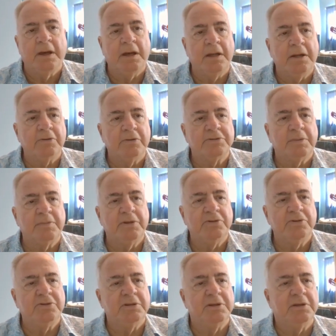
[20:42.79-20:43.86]
I know some of
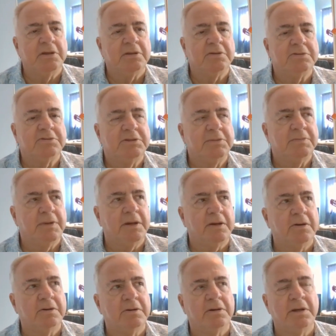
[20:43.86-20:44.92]
you didn't get to see my
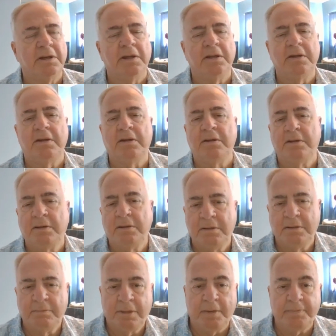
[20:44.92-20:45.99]
Uncle Ed
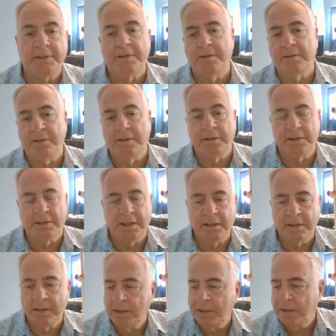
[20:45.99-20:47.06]
puppet the other
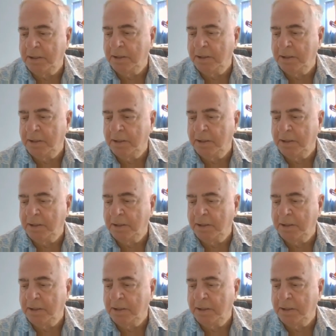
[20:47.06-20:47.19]
day.